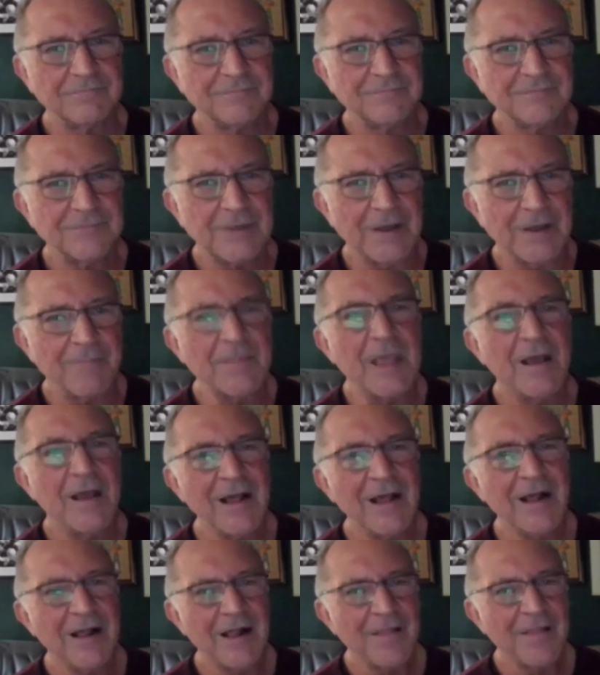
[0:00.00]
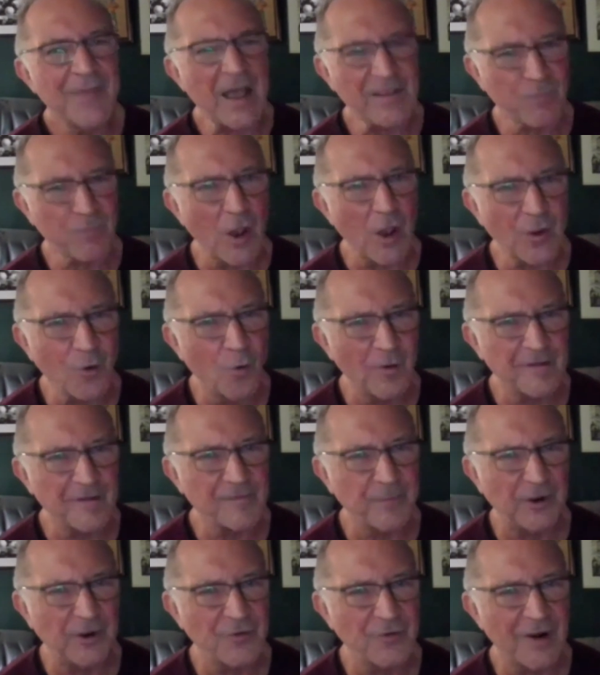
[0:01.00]
Yeah. That's why I call it
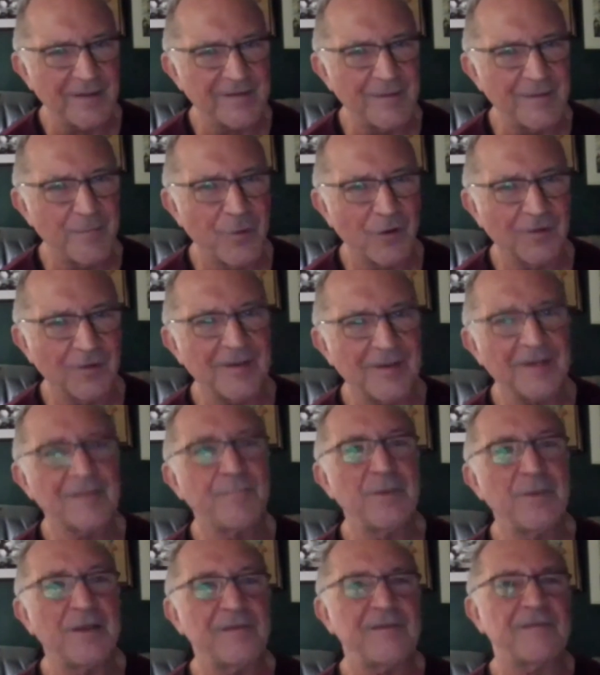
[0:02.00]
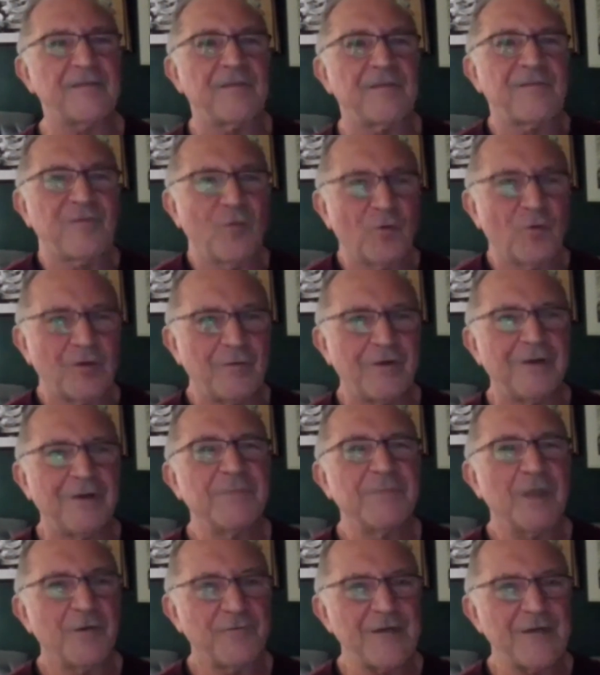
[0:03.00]
spirituality in politics, because it's a sort of
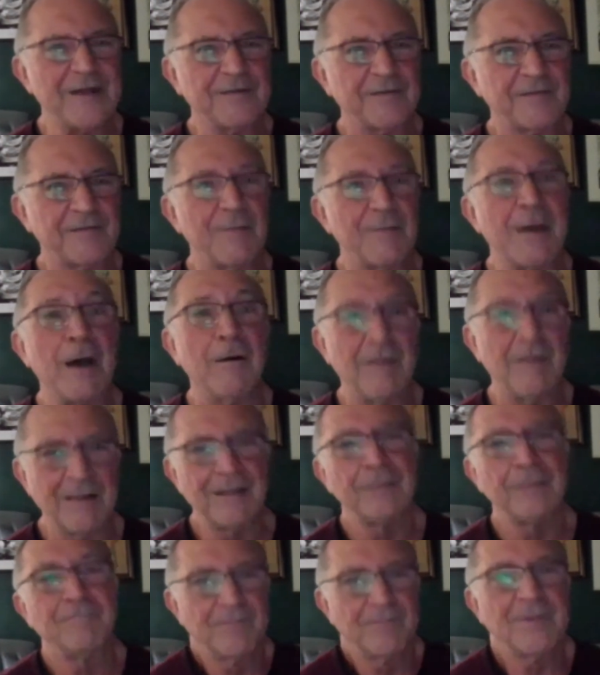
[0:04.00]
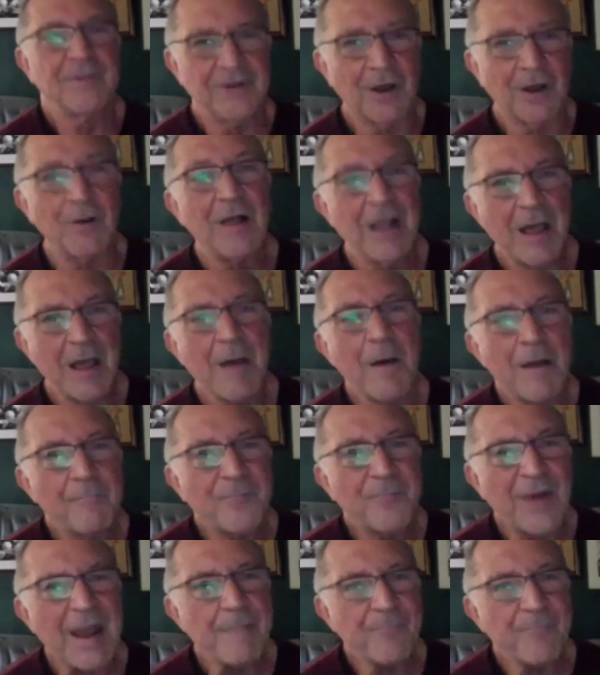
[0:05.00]
a fantasy about,
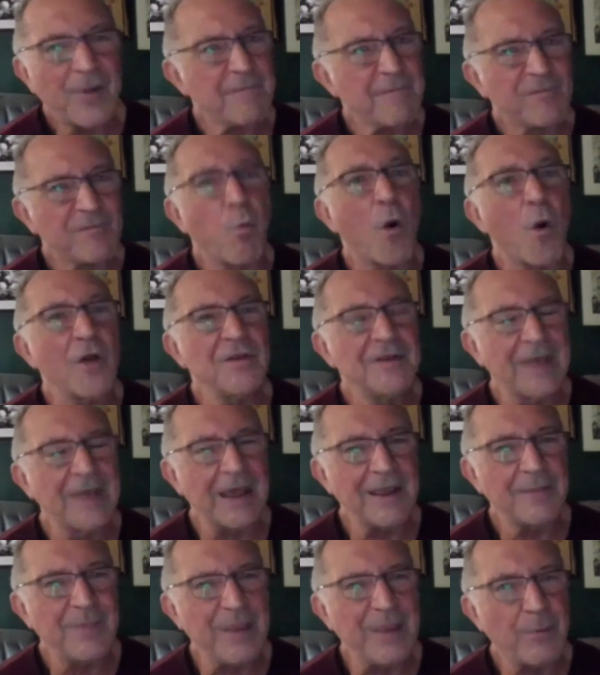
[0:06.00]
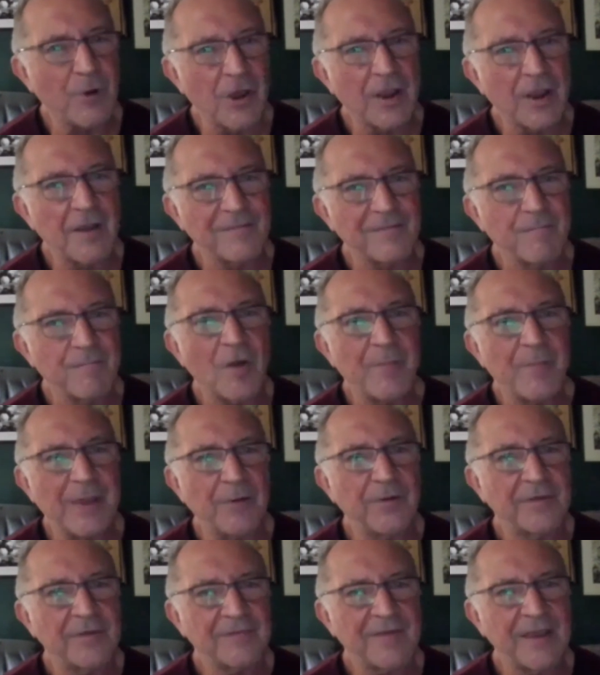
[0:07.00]
perhaps one day people like us might be
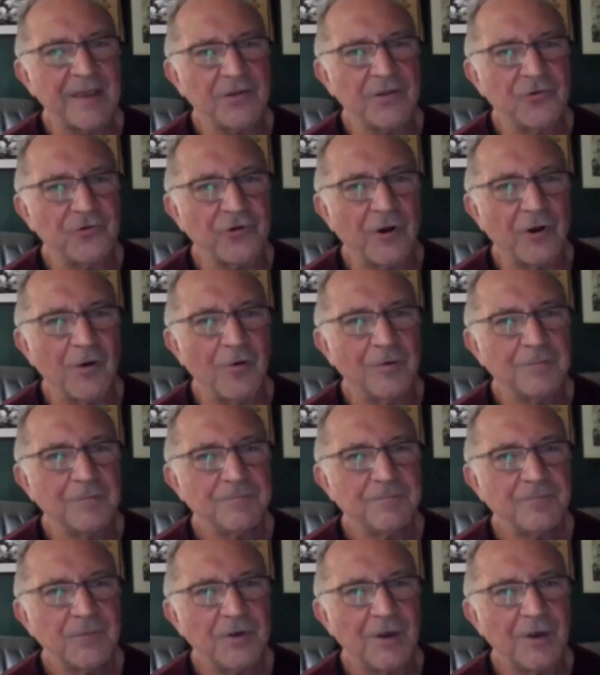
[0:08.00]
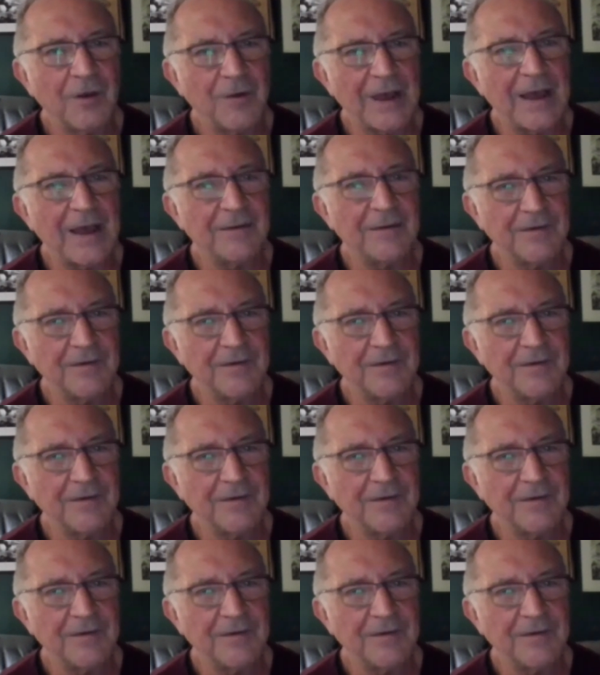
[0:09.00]
able to take control, and